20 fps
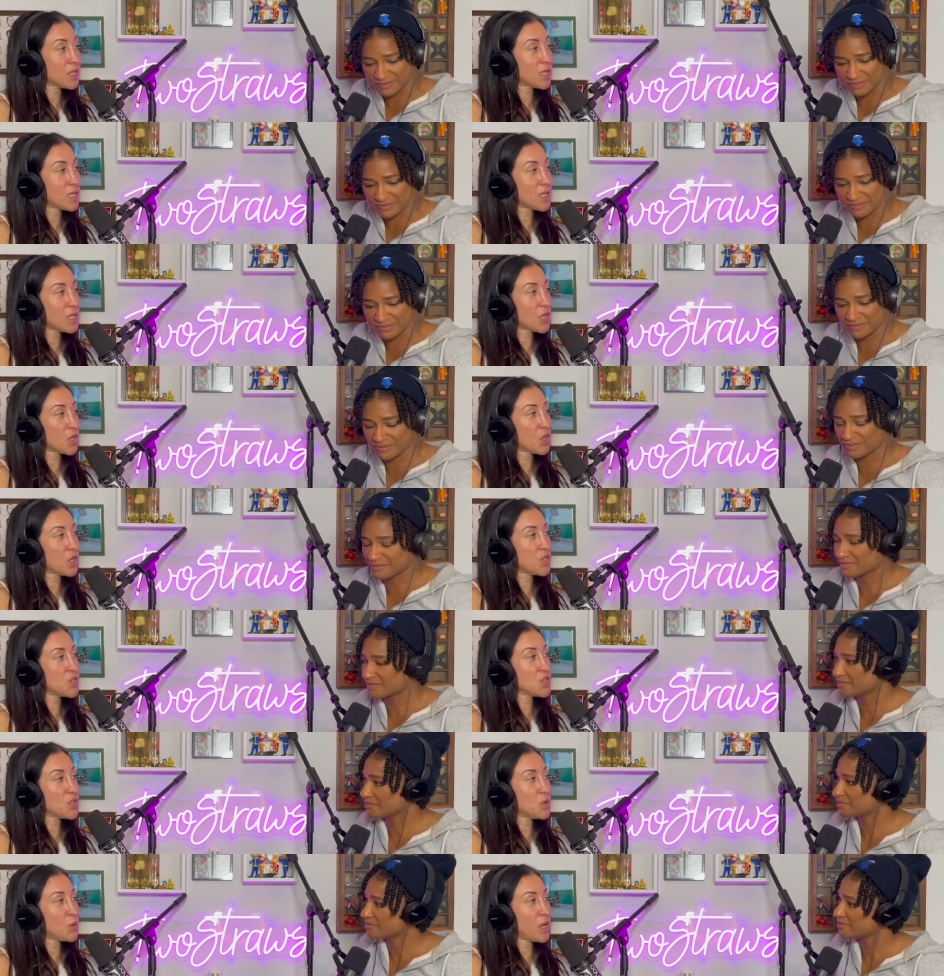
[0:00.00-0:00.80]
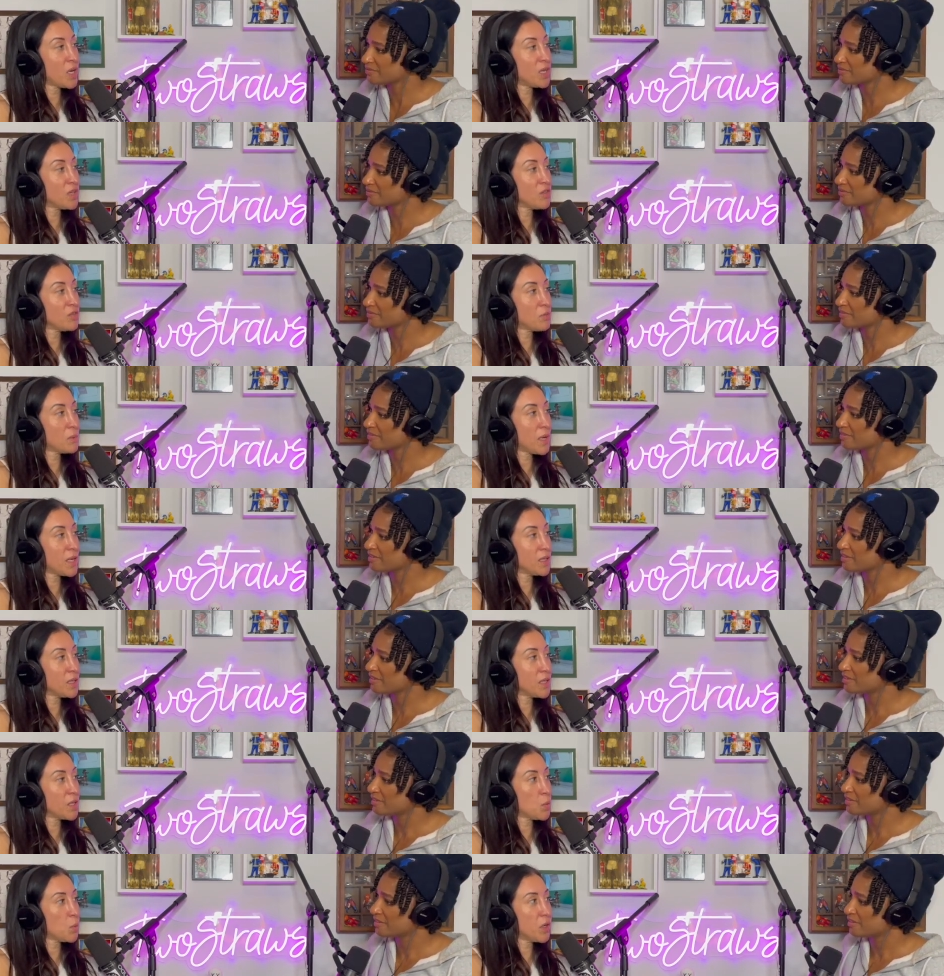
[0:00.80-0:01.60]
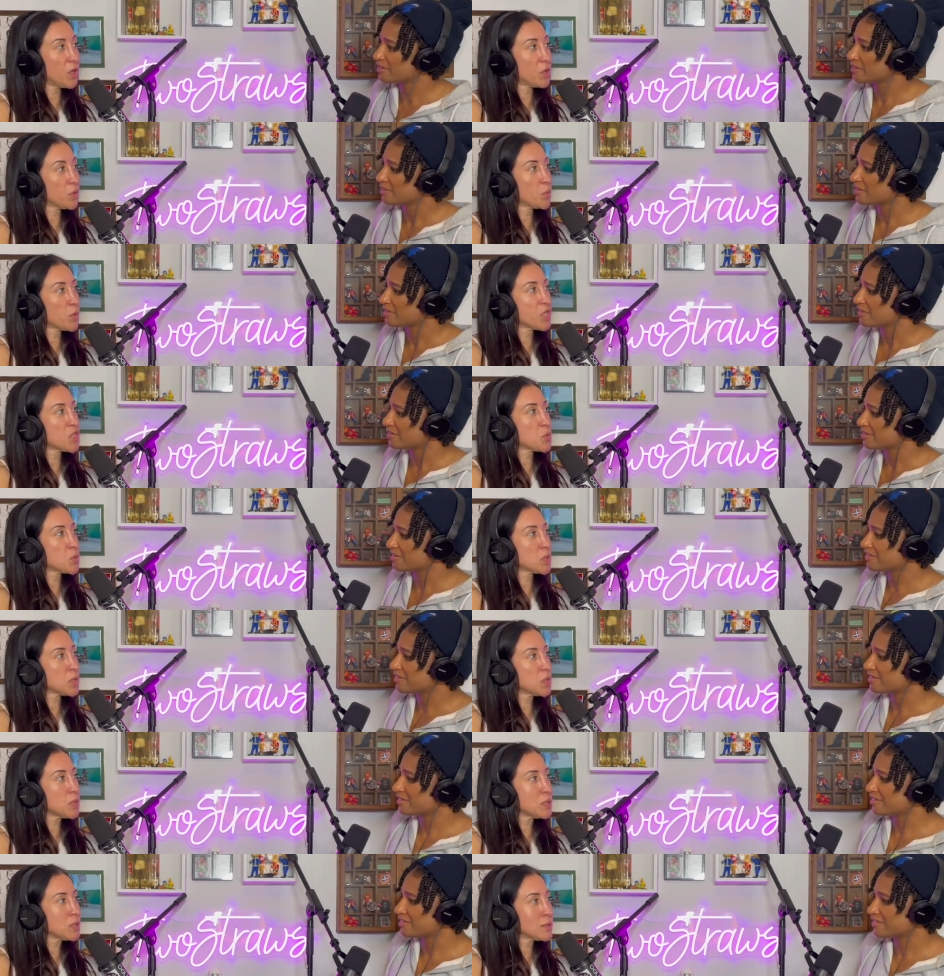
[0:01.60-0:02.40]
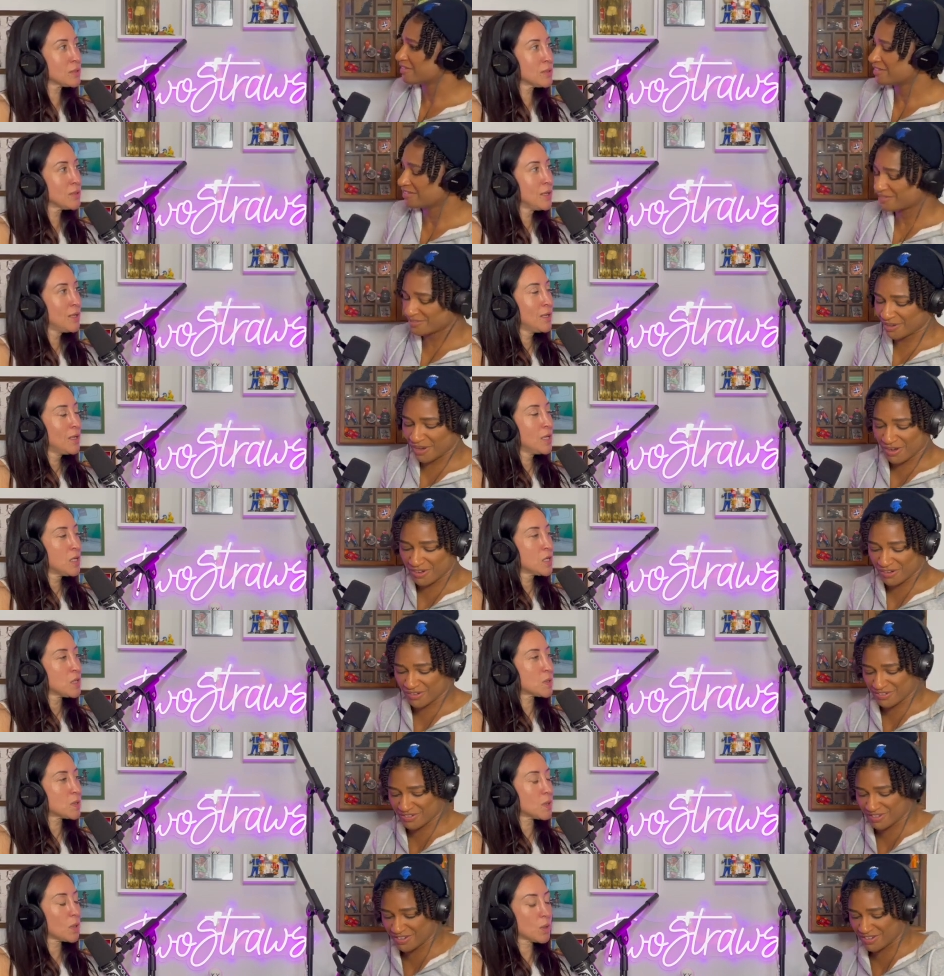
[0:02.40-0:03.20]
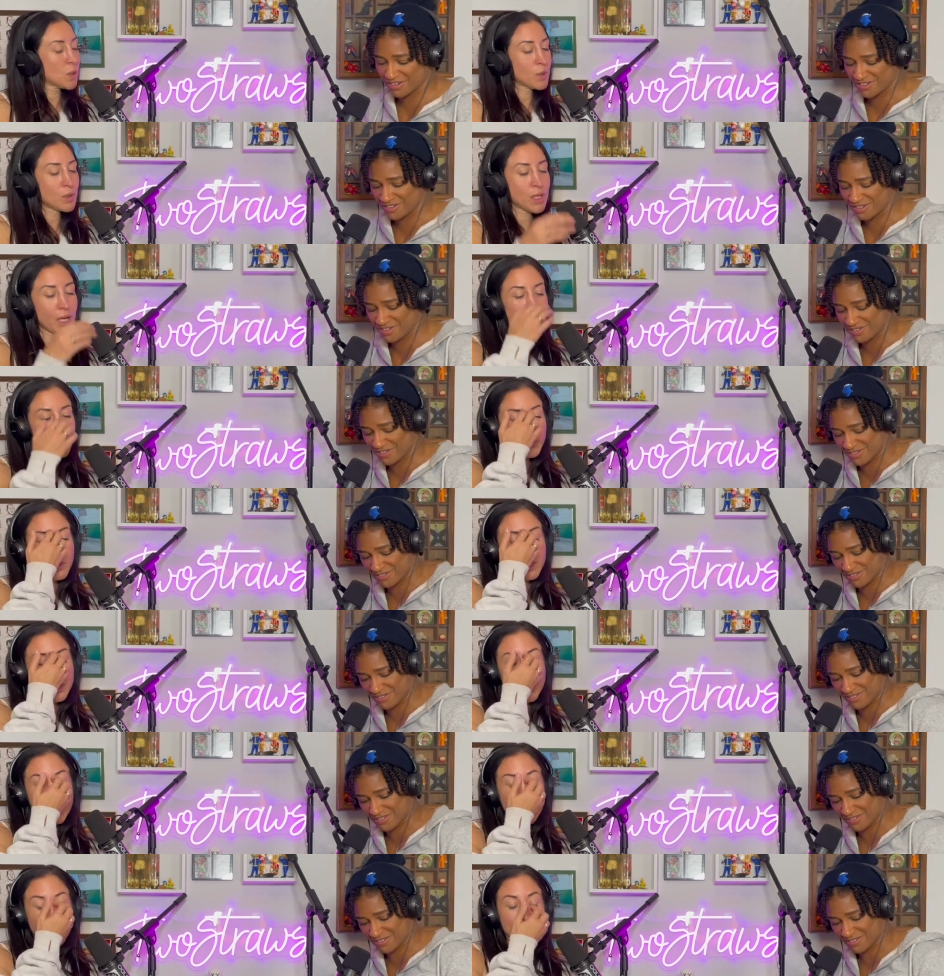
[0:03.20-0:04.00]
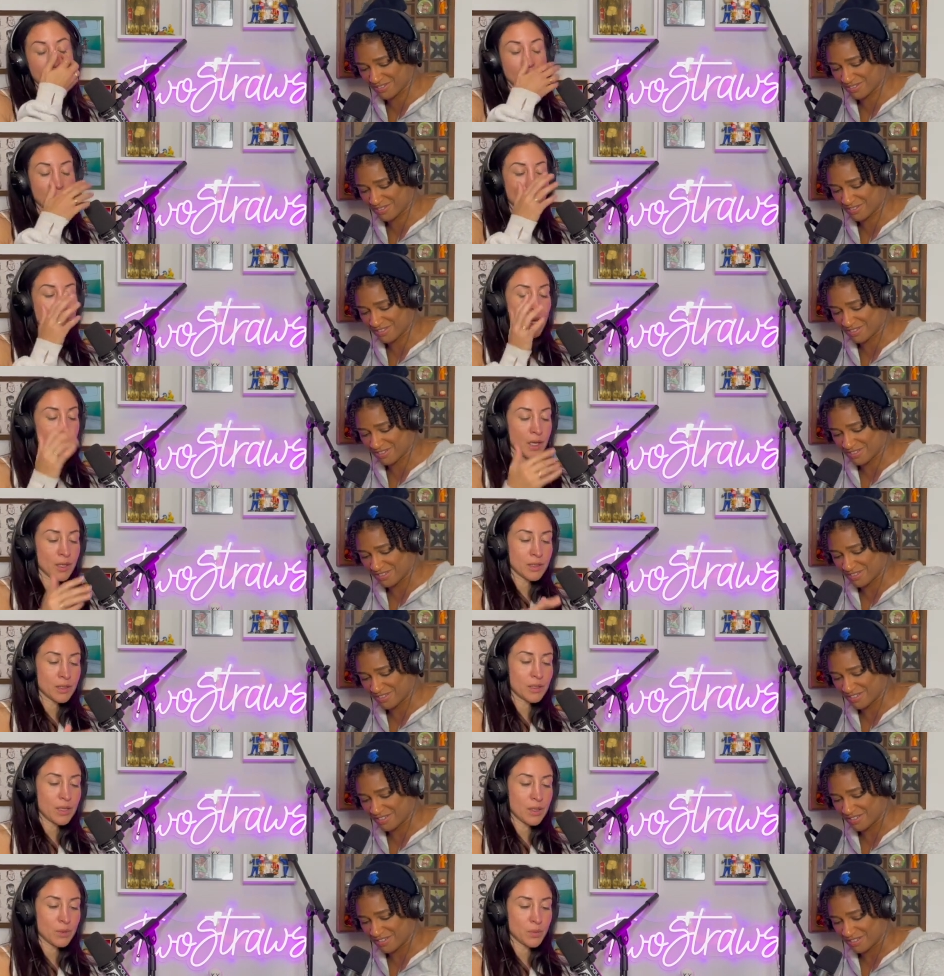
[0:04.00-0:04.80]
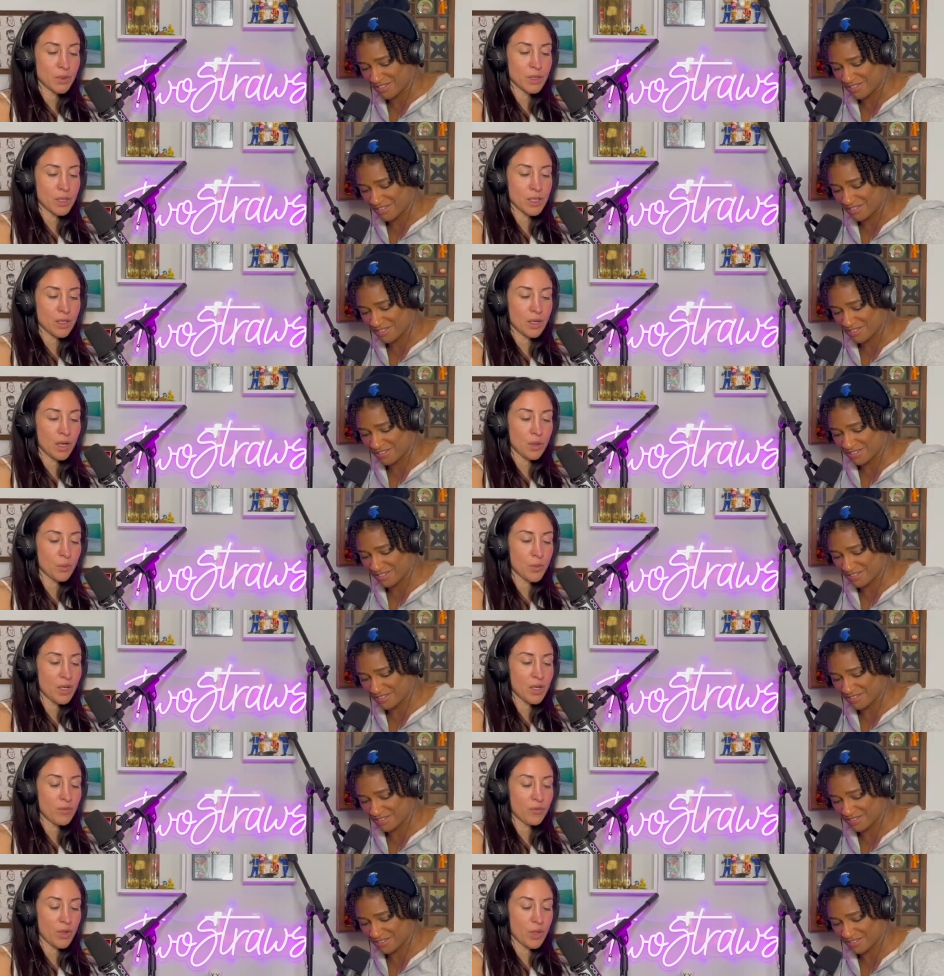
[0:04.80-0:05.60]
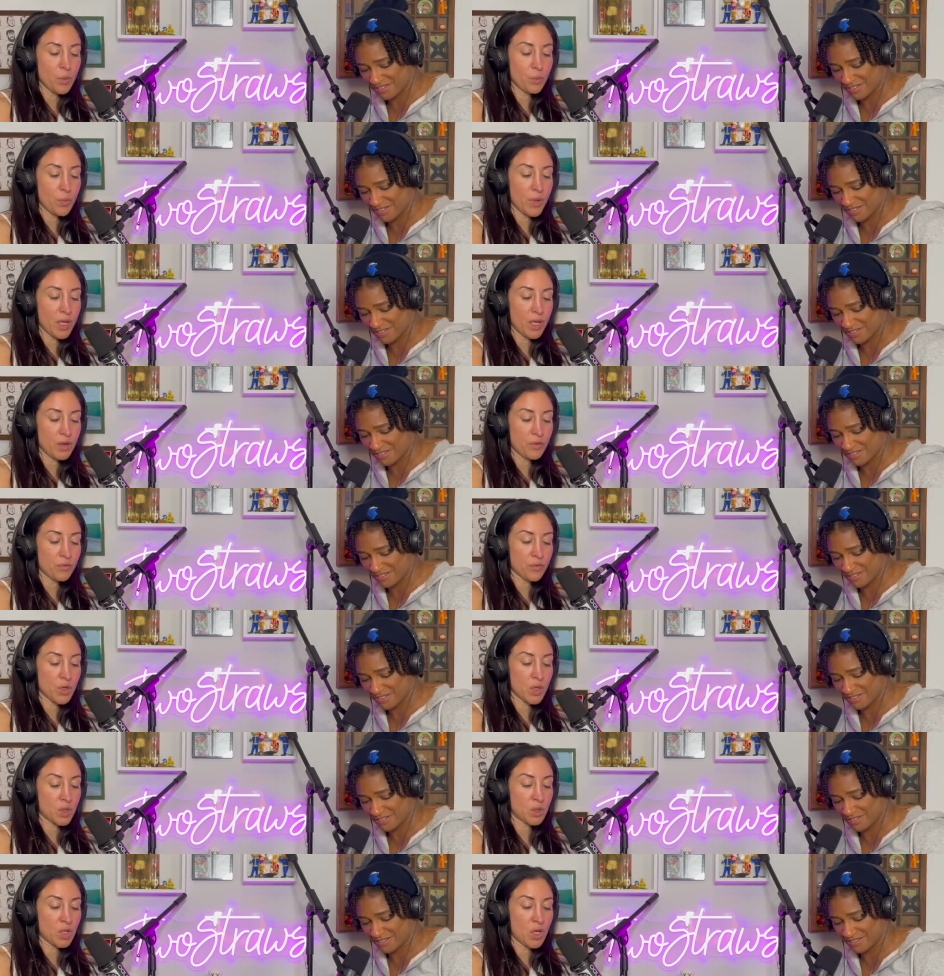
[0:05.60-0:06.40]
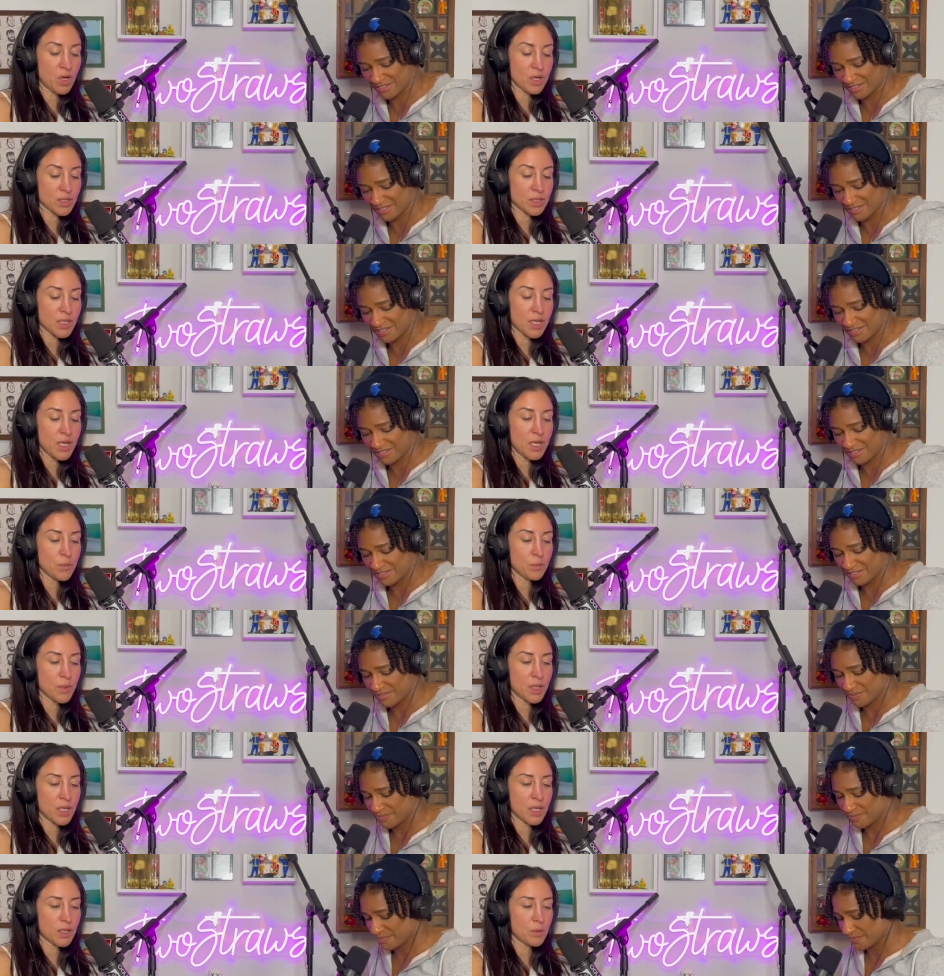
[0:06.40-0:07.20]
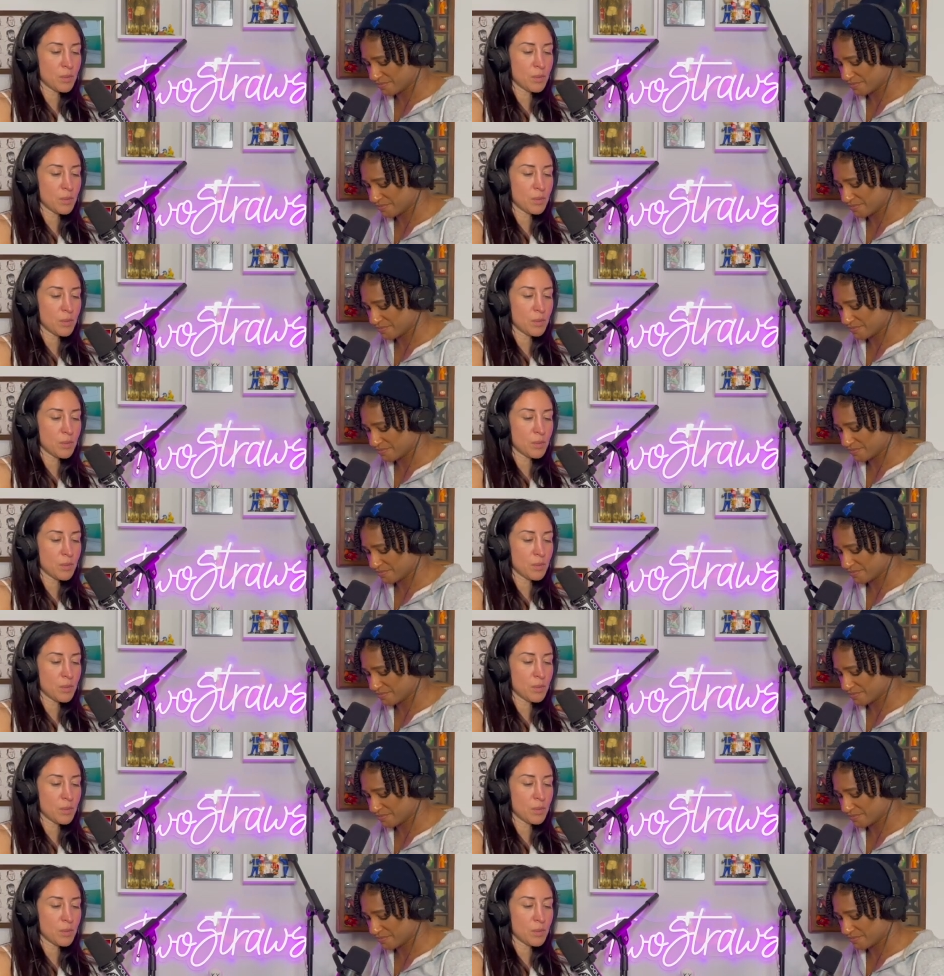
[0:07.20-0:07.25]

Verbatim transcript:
Speaker 1: and then I couldn't do any of my like weird rituals. Oh so no! So that really like yeah, that really got rid of it. But for a long time, like I